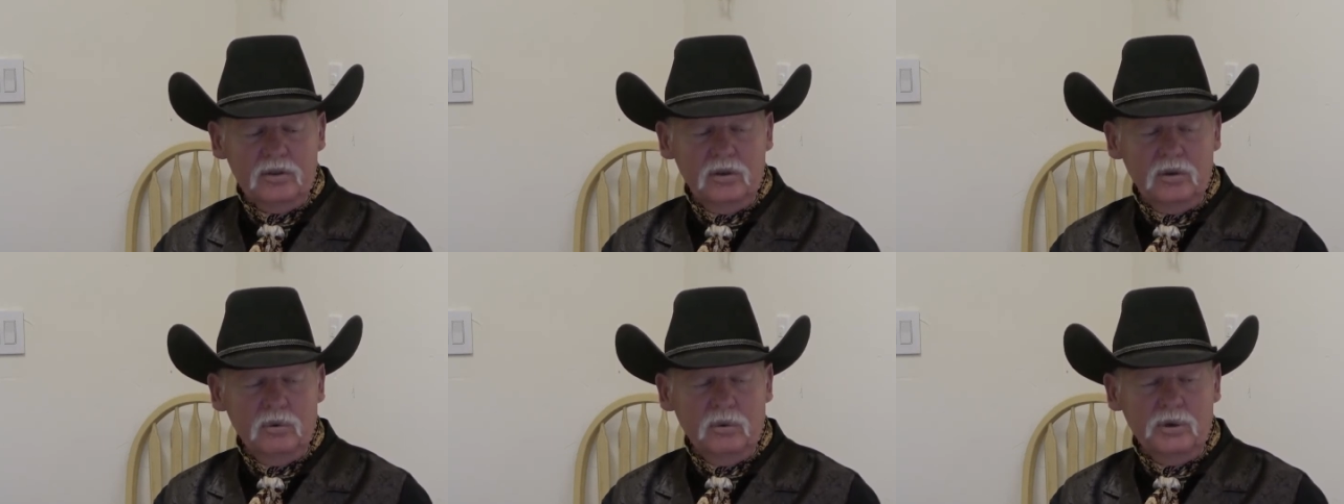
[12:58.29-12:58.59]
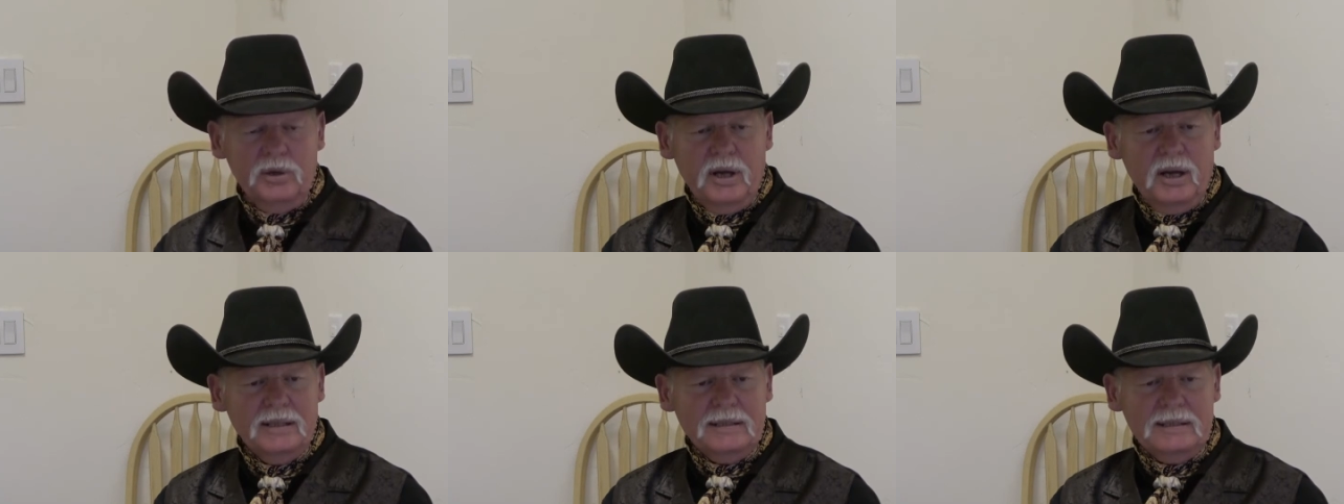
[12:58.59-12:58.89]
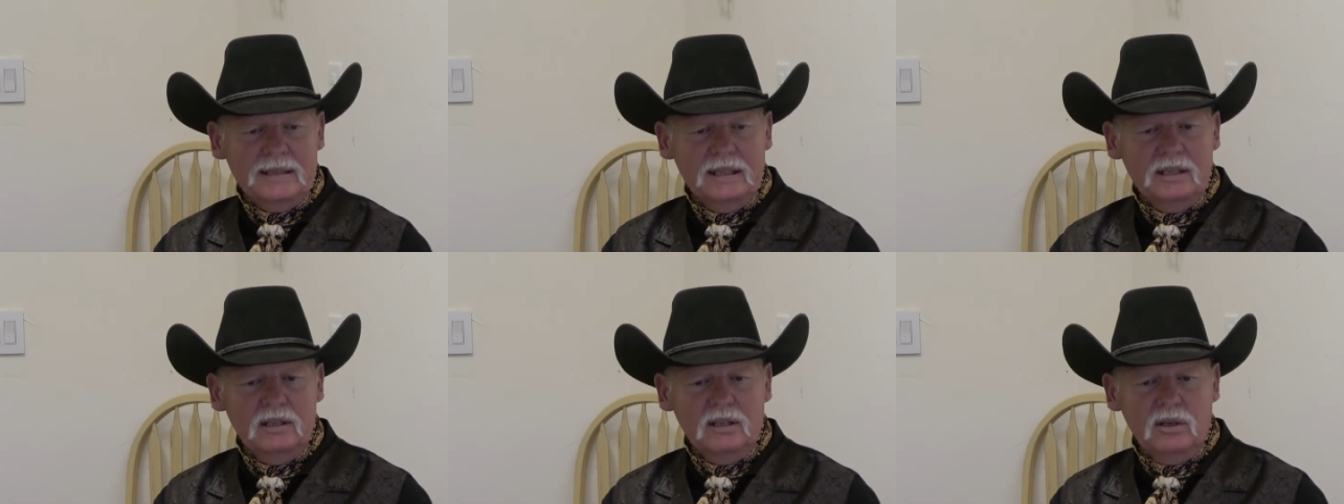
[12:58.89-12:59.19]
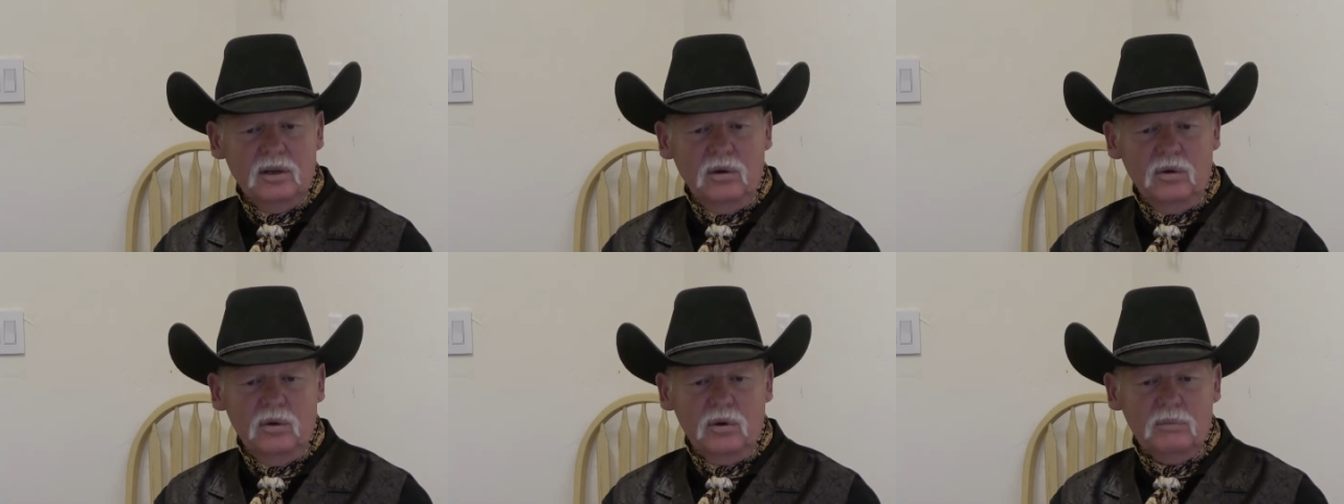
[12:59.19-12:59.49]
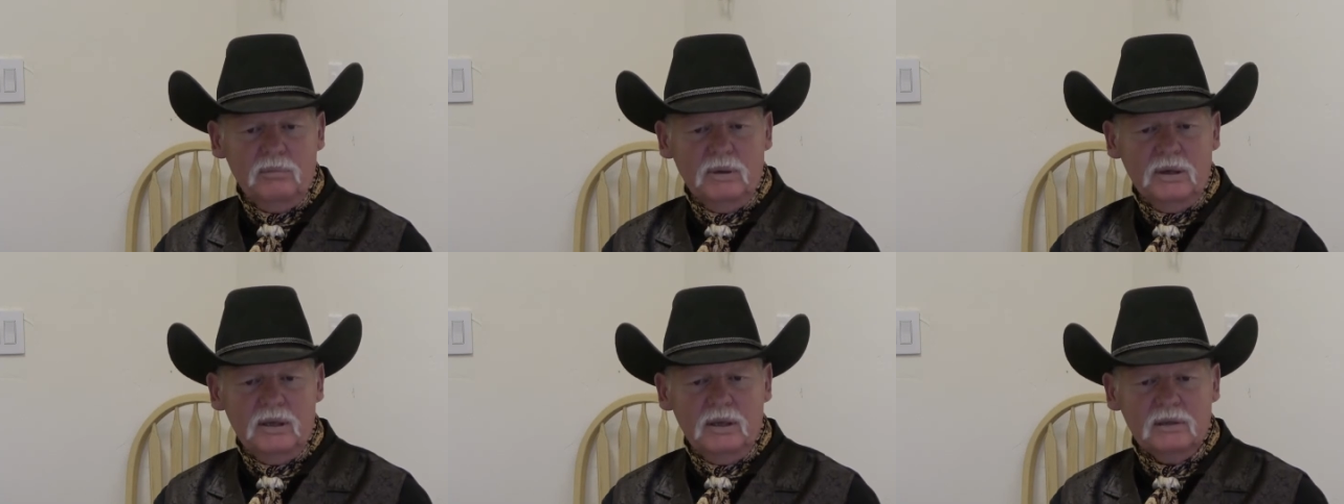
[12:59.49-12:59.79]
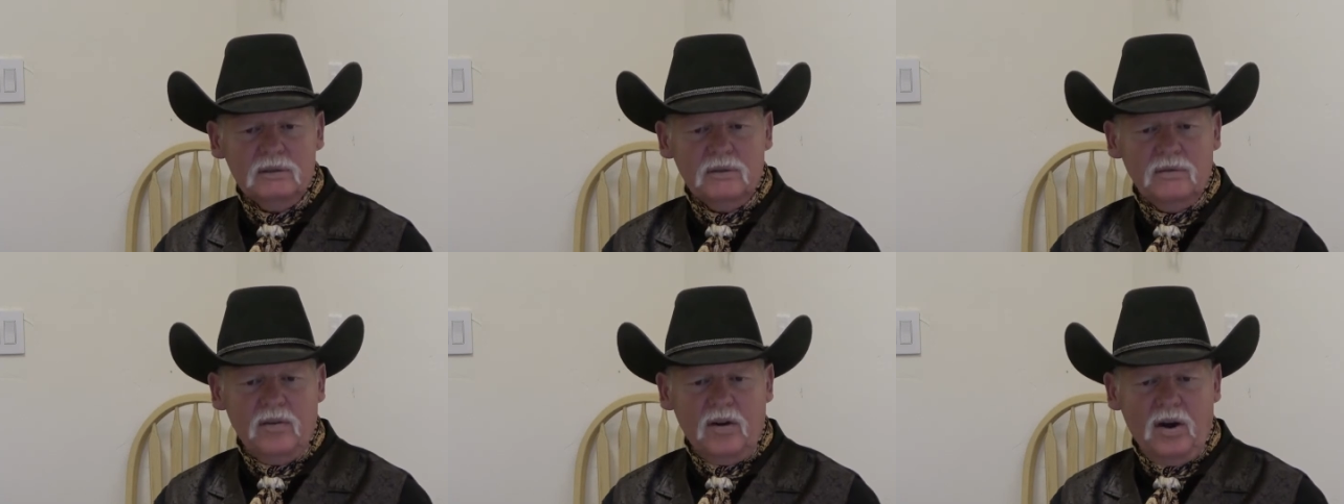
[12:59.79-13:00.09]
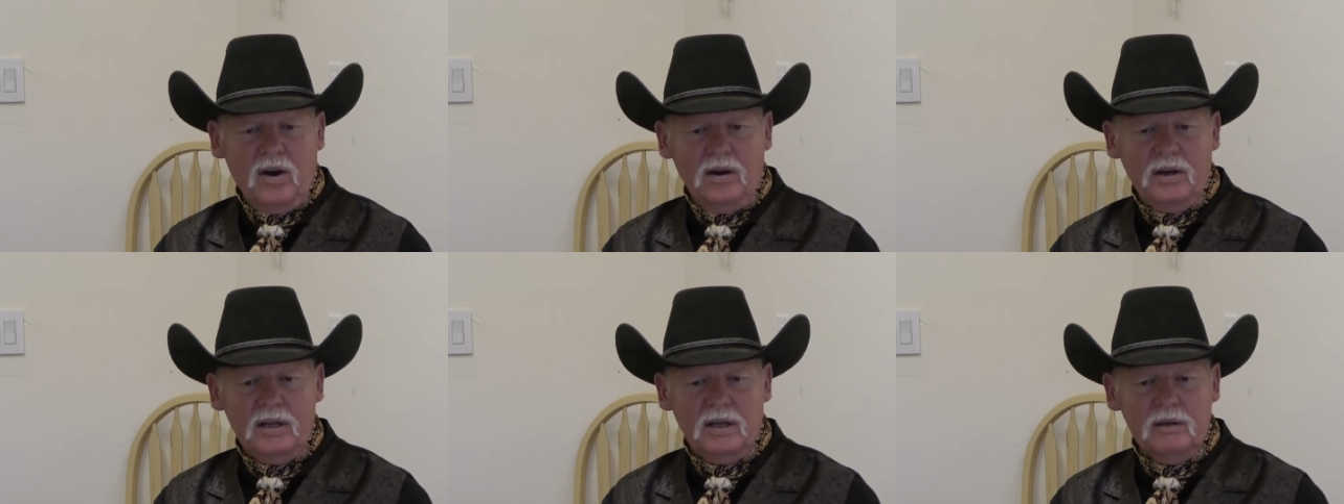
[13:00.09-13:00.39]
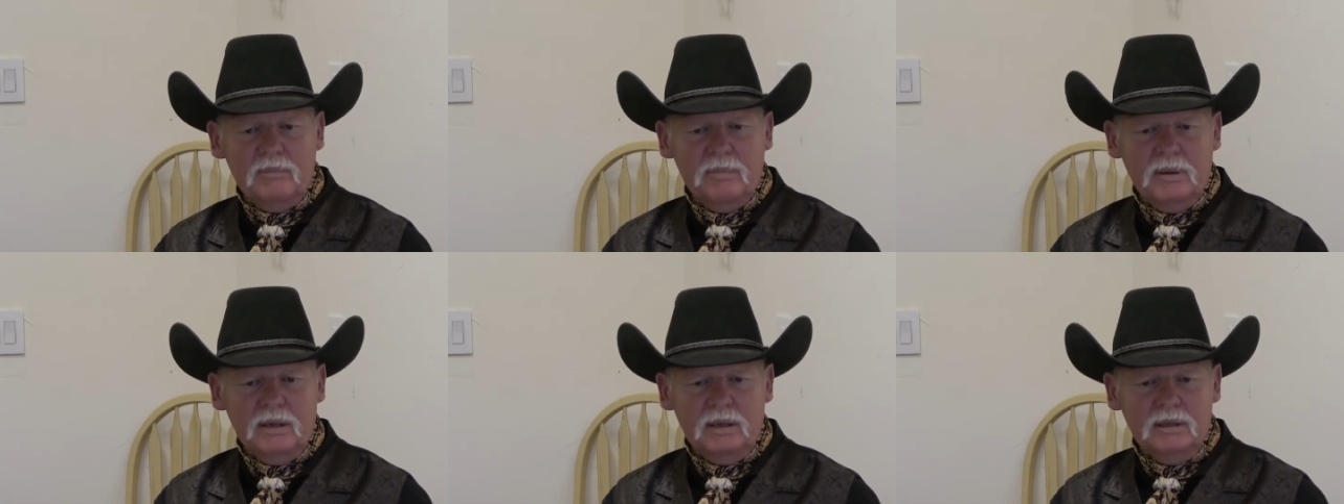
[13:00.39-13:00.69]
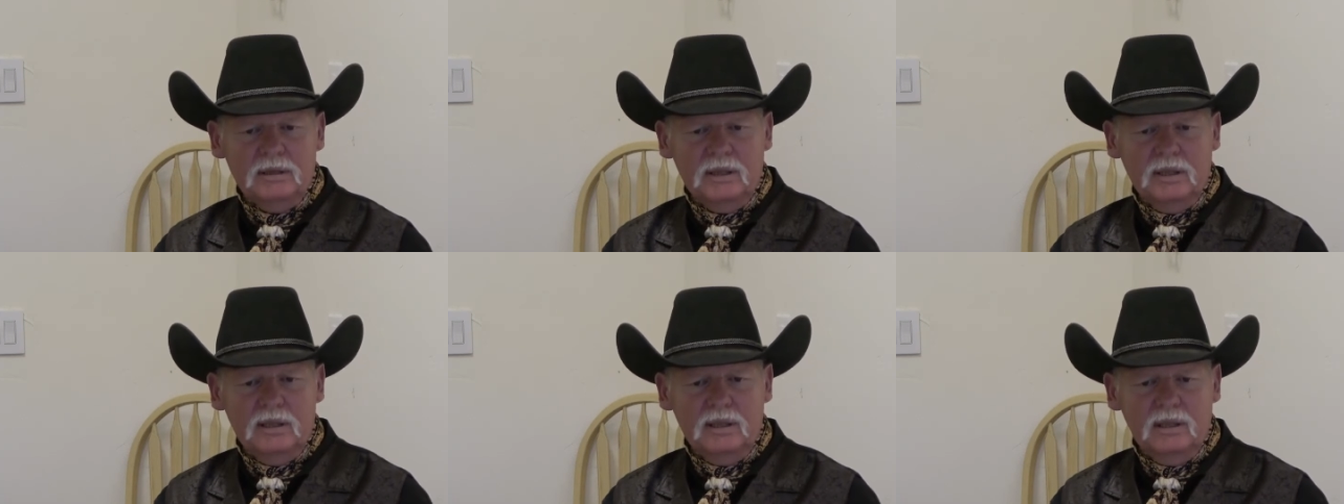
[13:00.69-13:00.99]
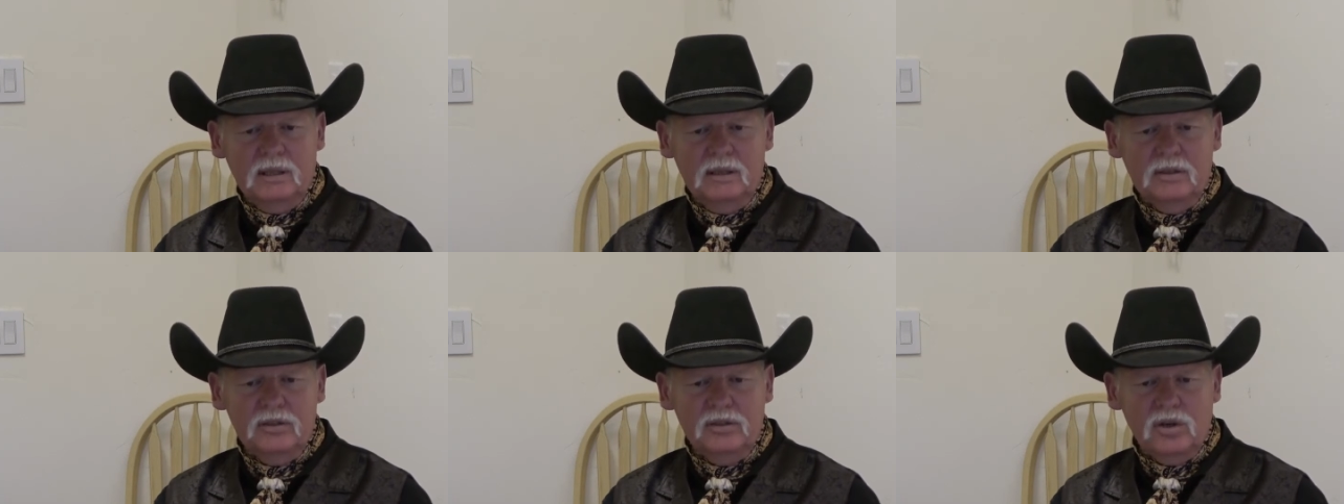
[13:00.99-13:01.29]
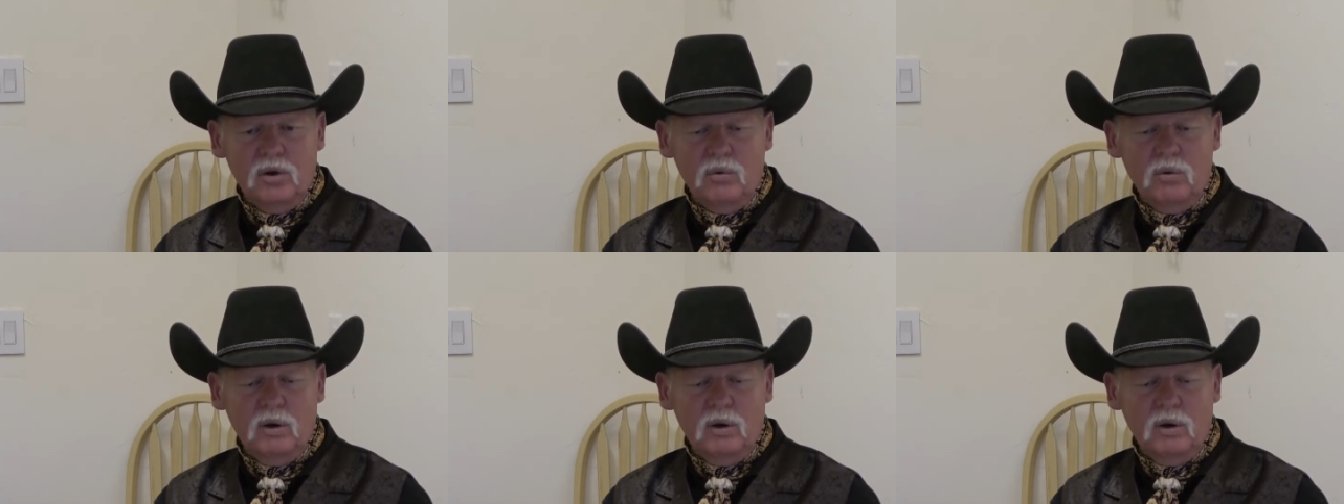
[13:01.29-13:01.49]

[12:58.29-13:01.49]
who will not see the Lord because of our inability to show